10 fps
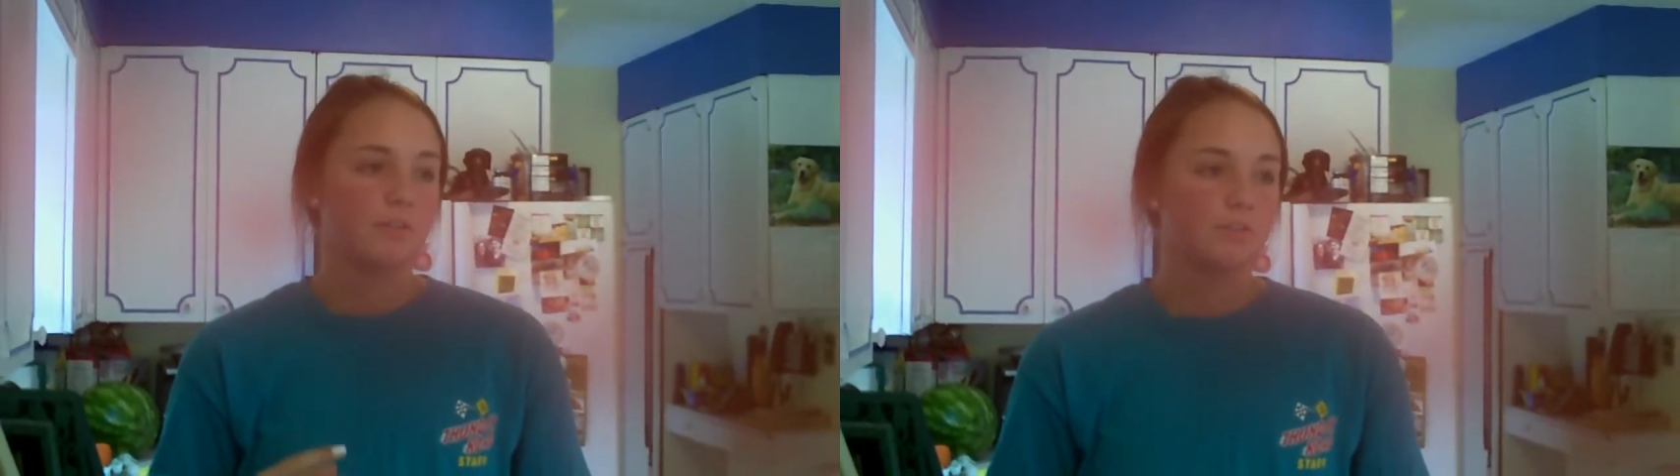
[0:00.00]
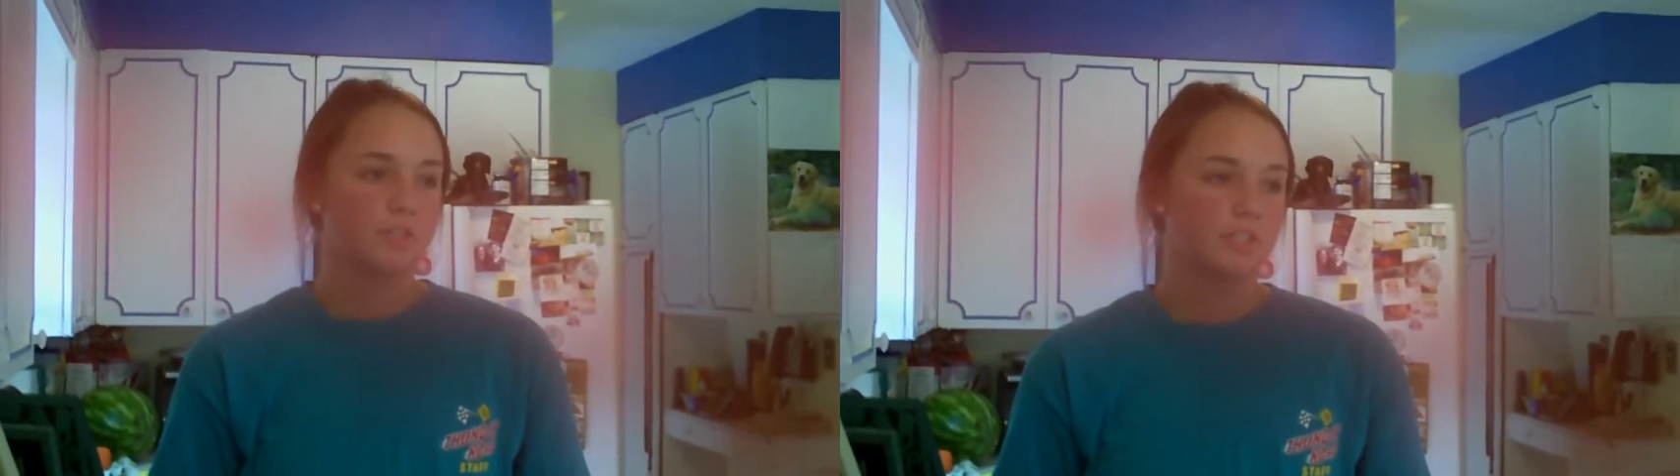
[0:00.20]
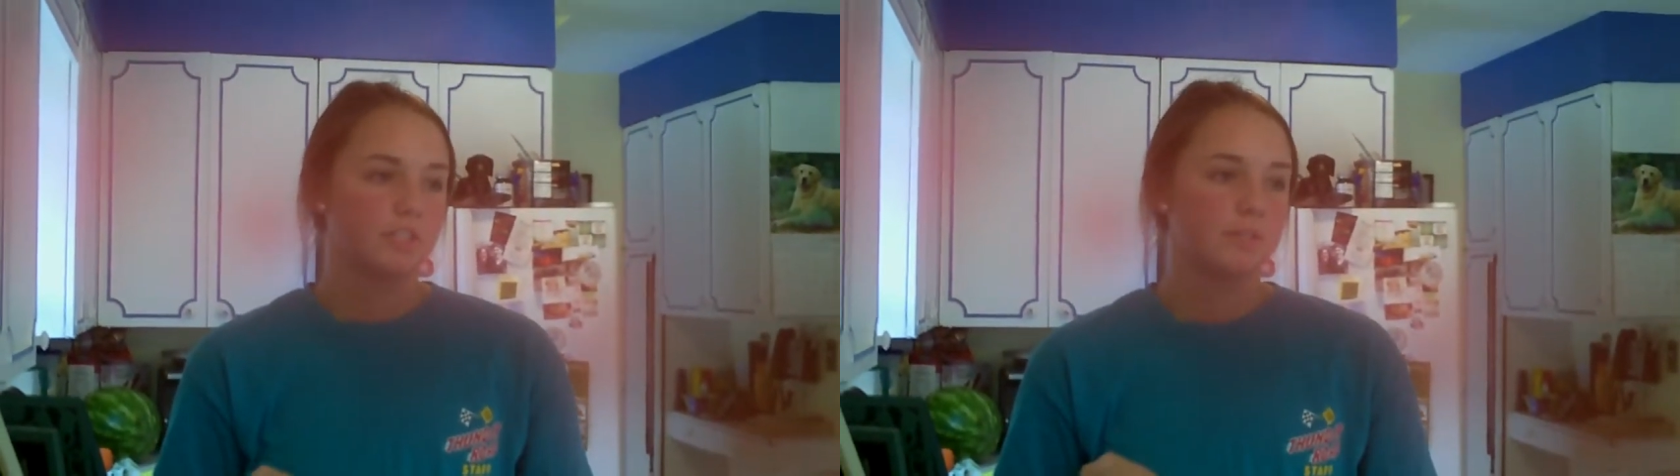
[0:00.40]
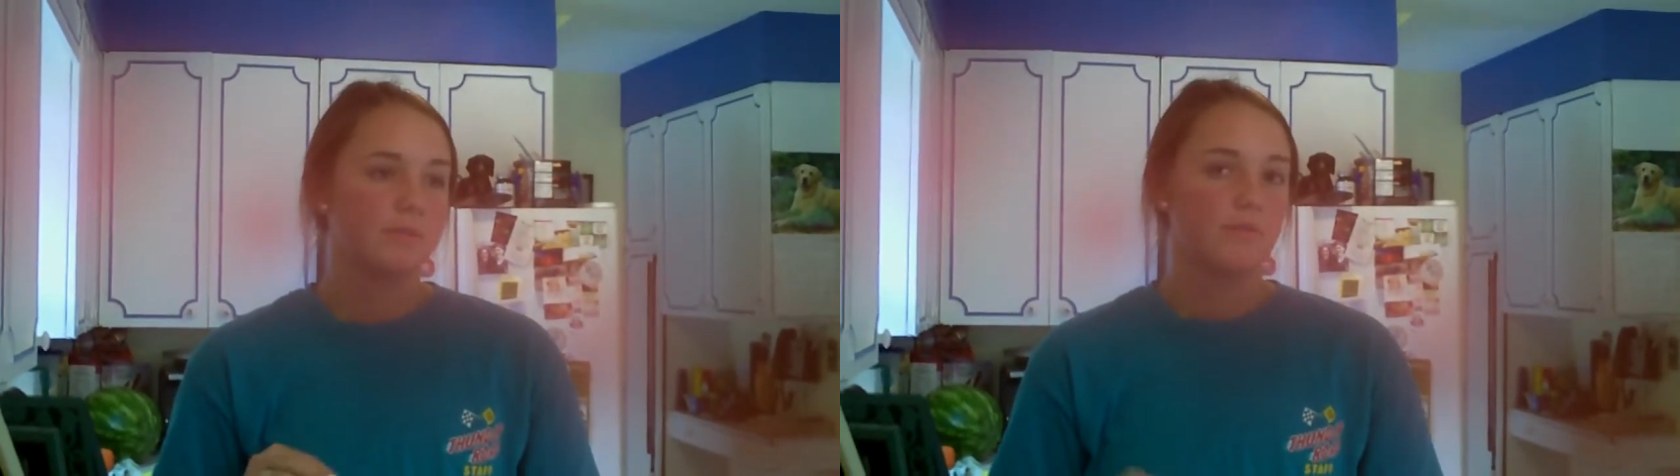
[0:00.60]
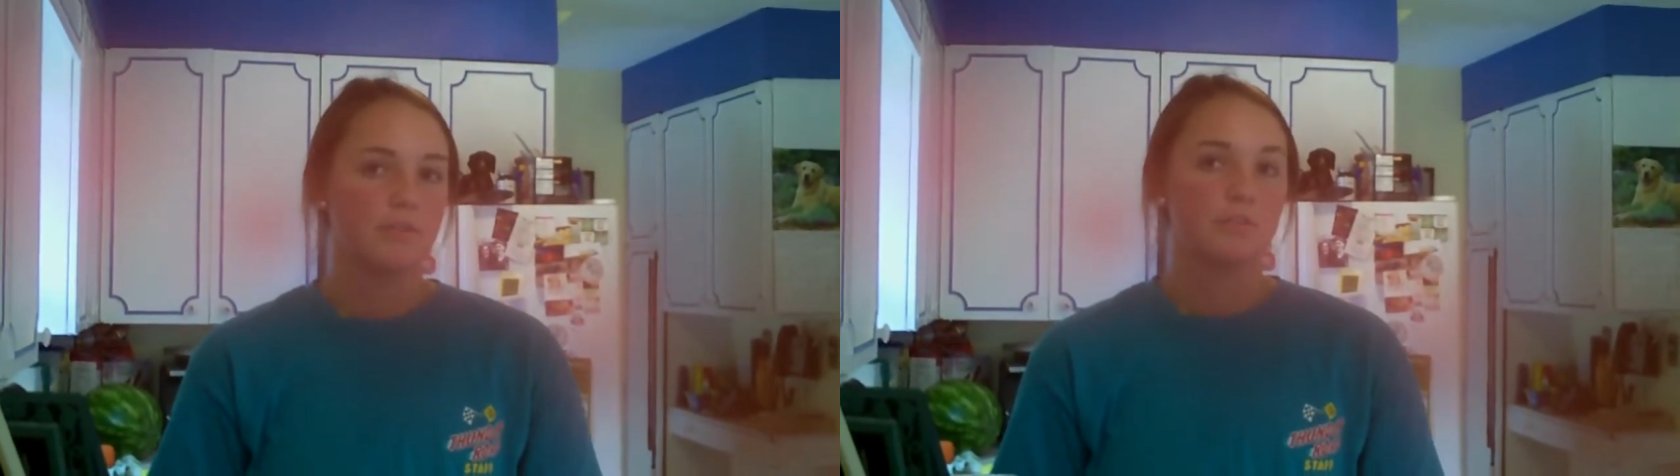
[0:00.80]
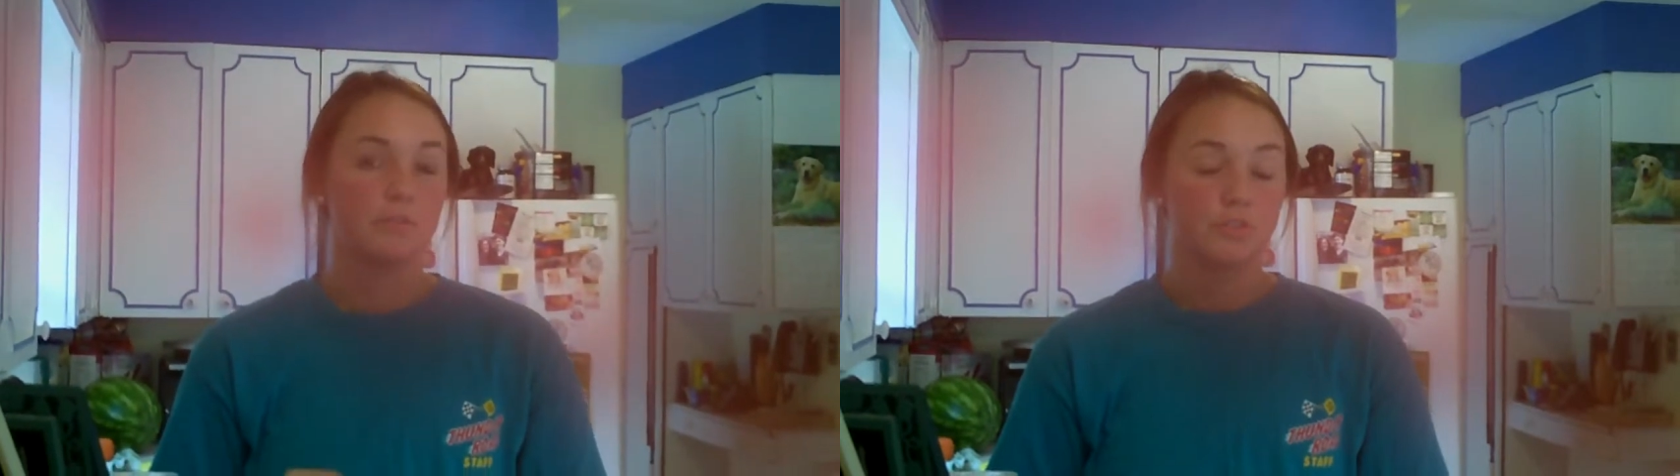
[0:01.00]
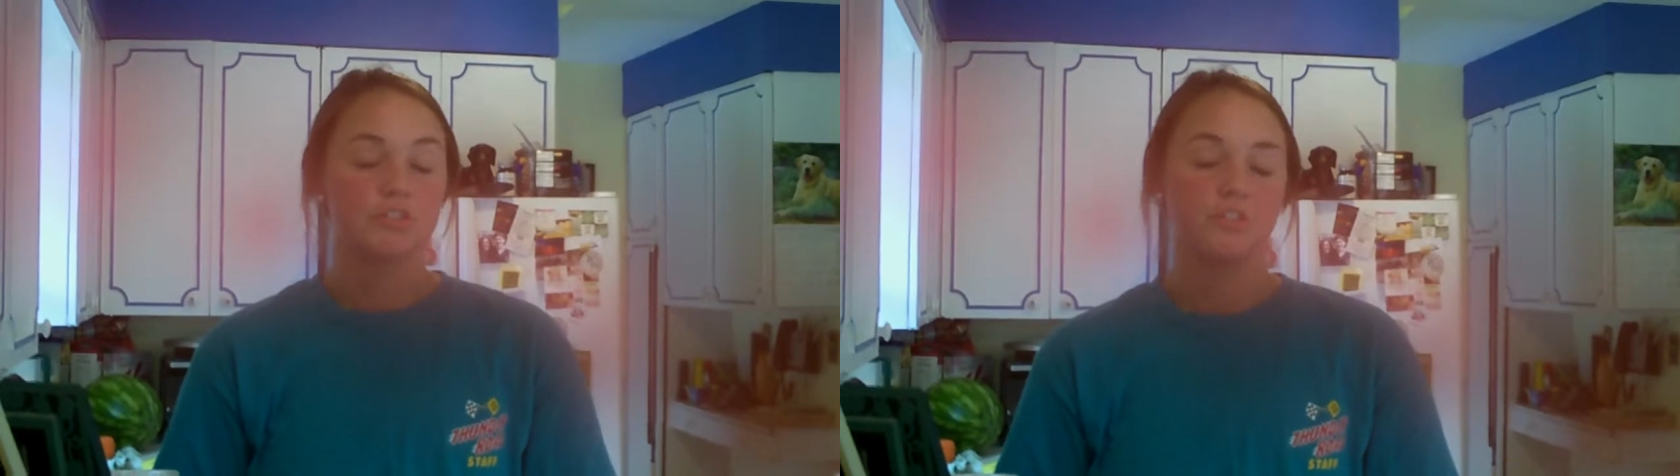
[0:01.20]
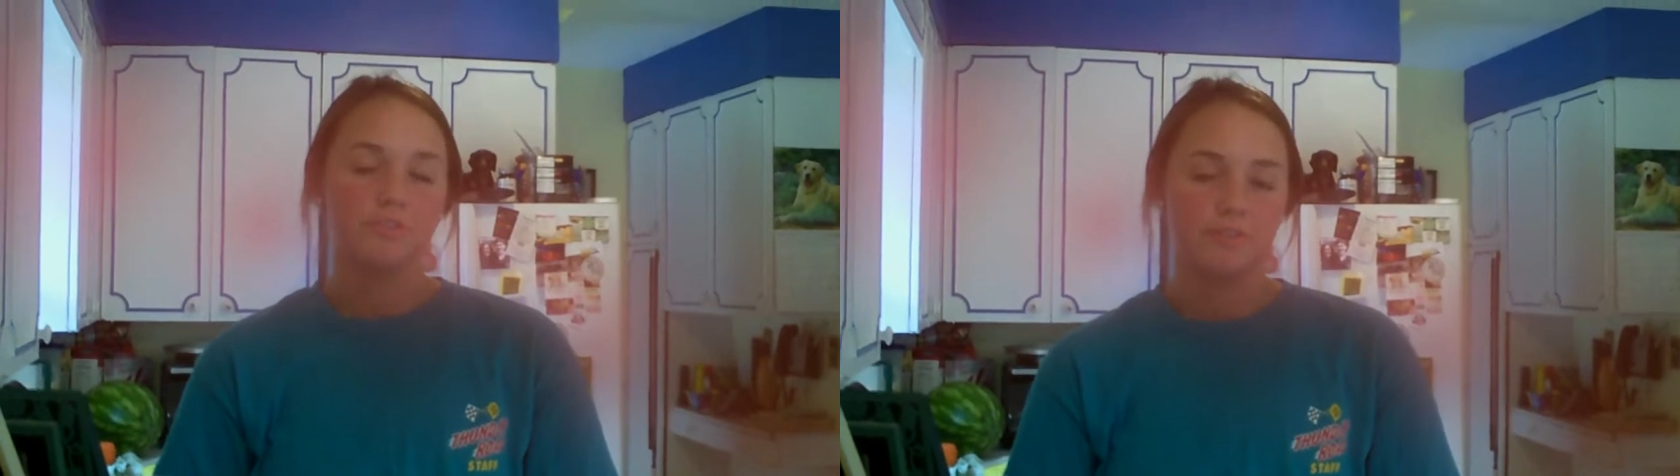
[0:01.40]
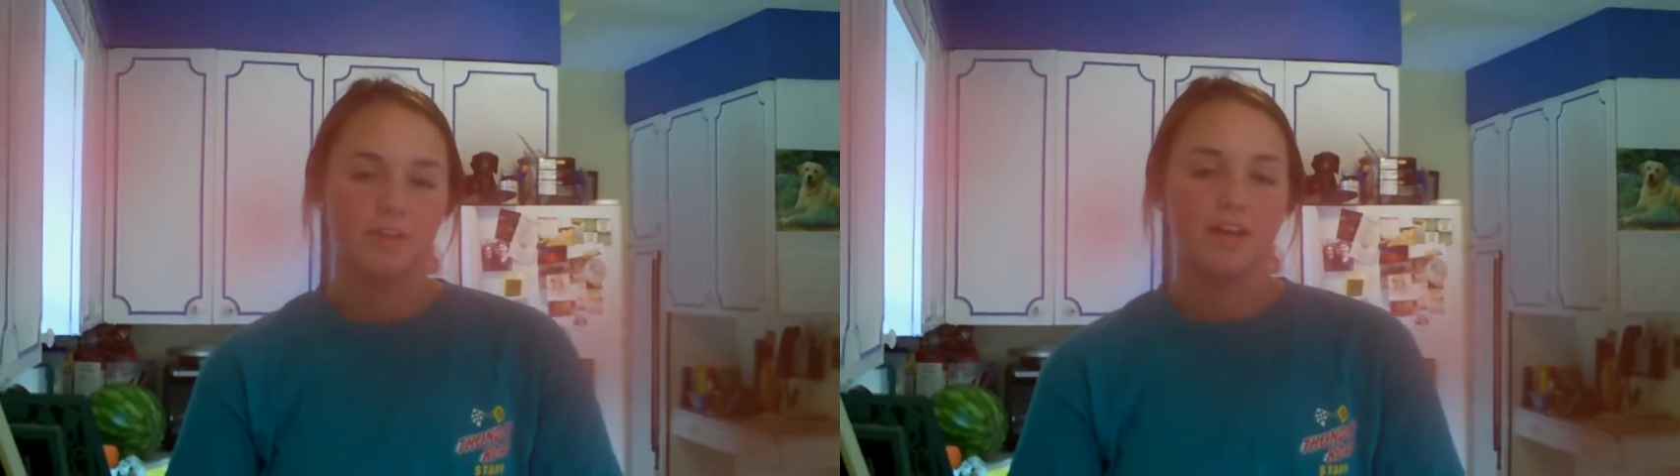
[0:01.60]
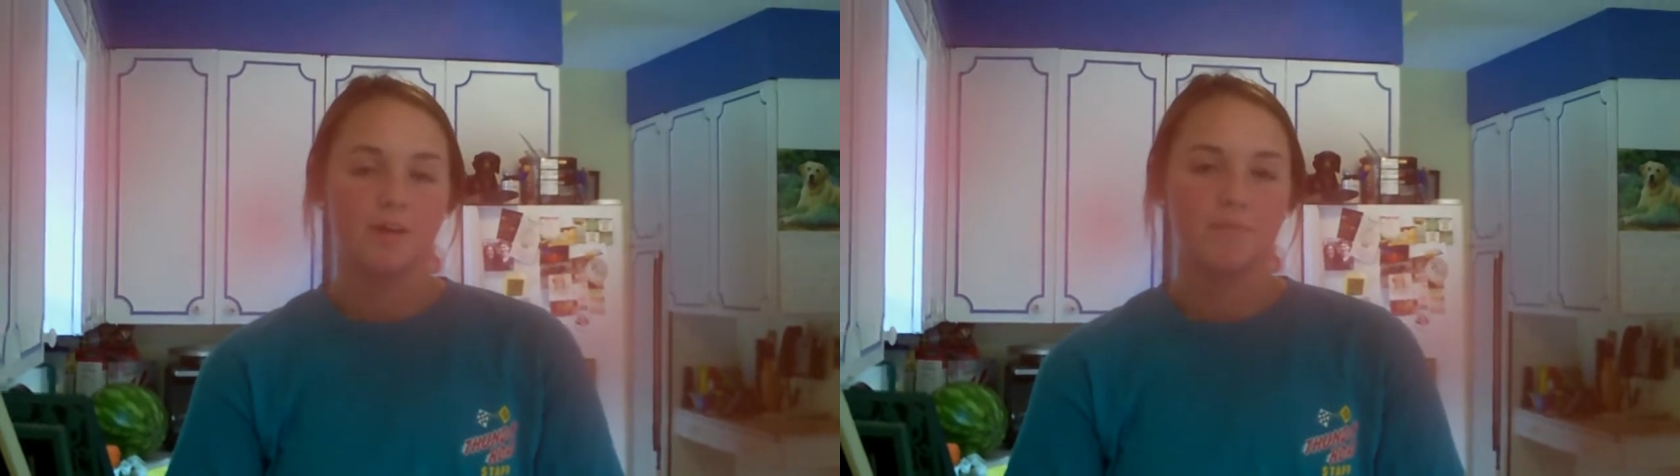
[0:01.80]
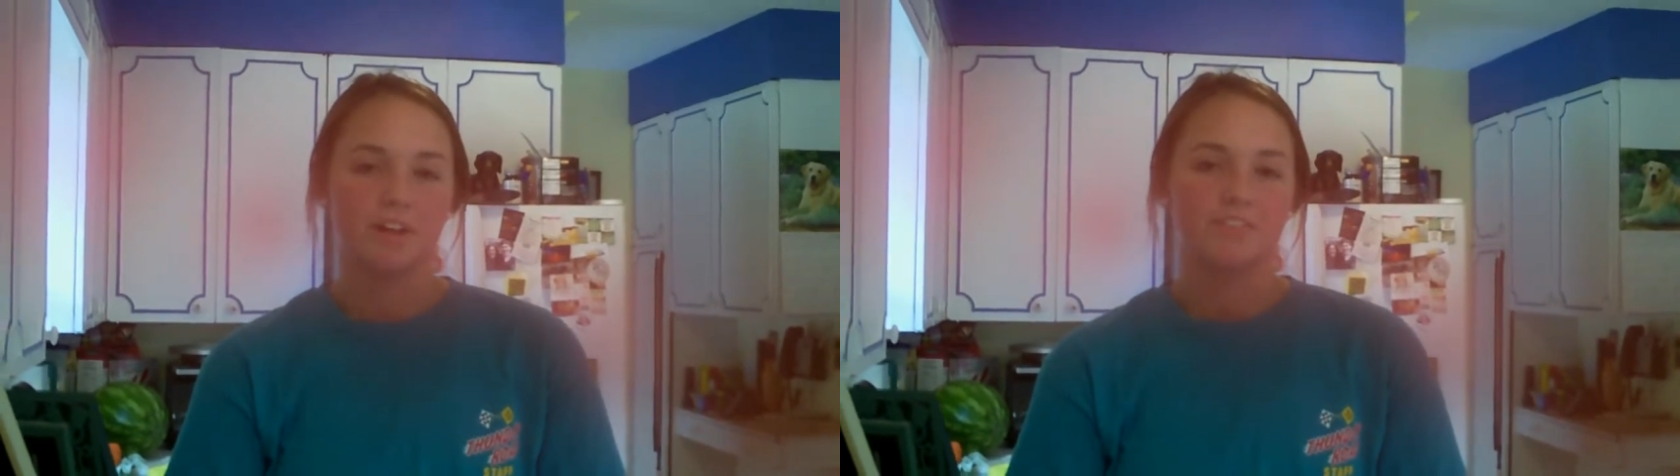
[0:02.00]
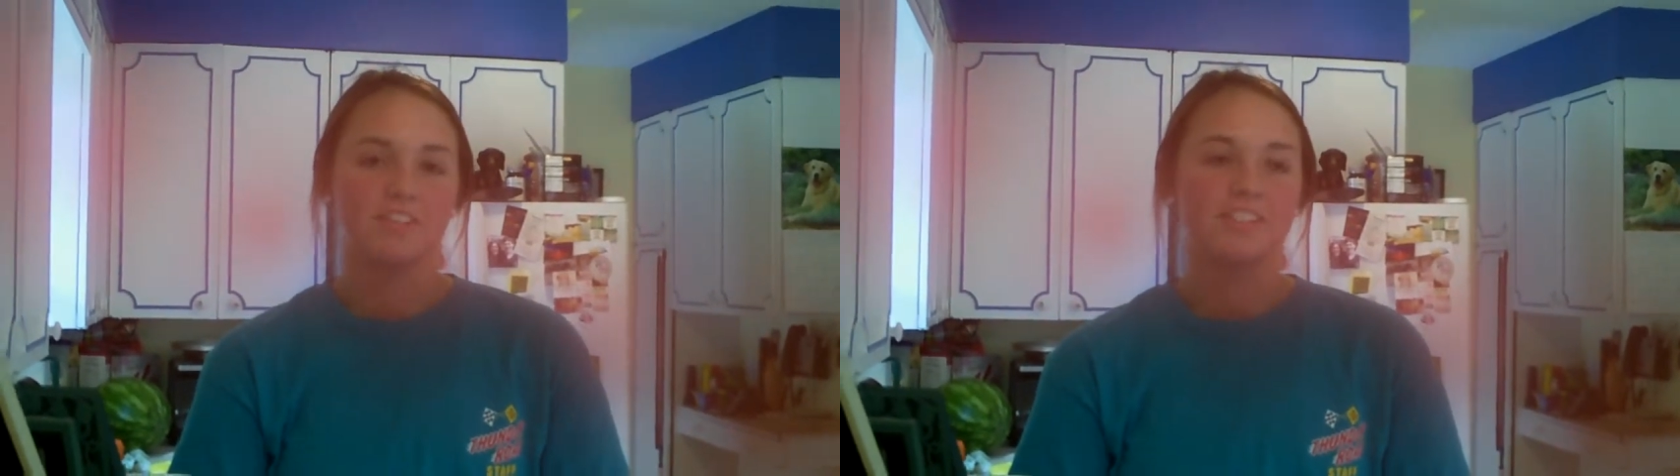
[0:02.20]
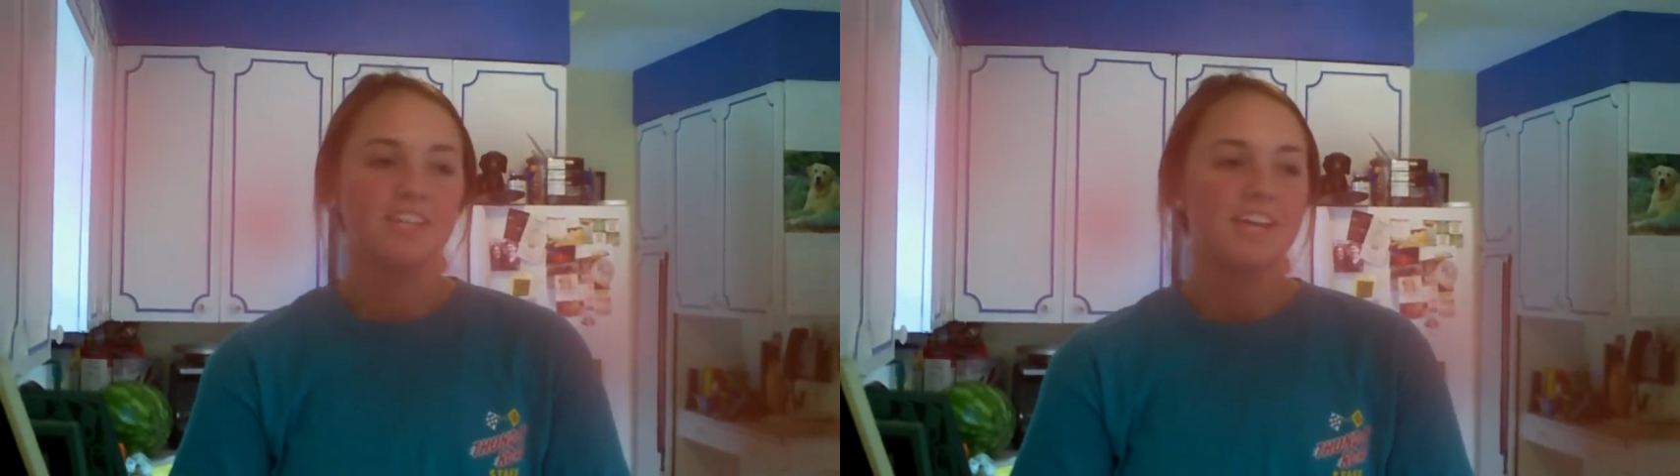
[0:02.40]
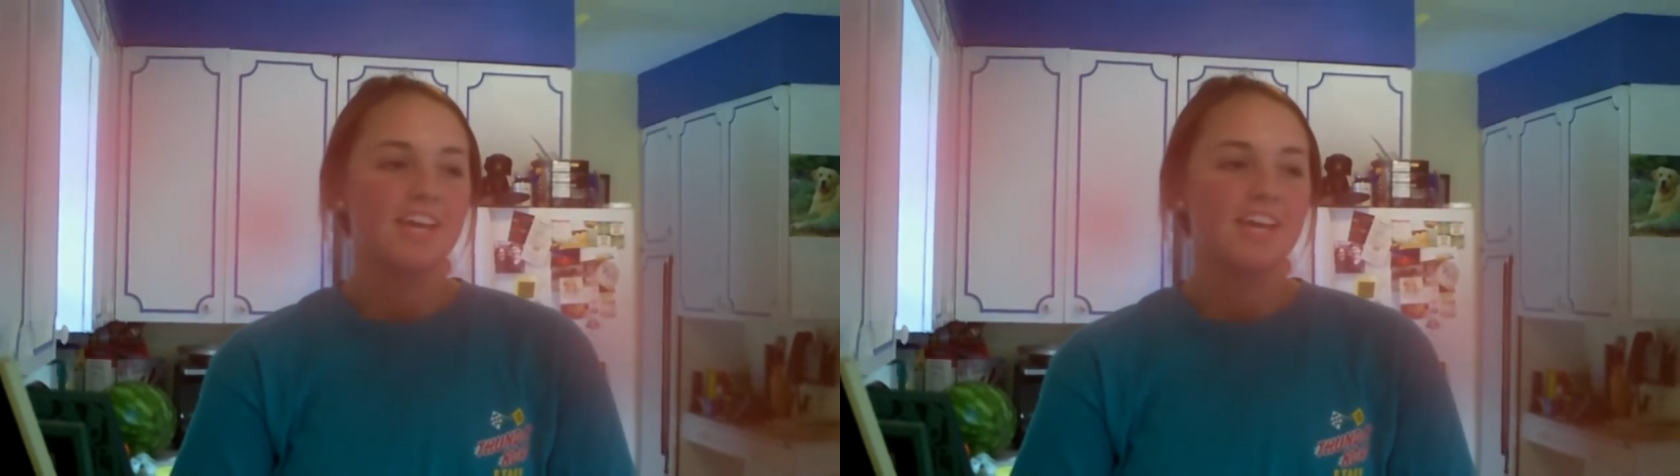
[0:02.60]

nutritional breakfast,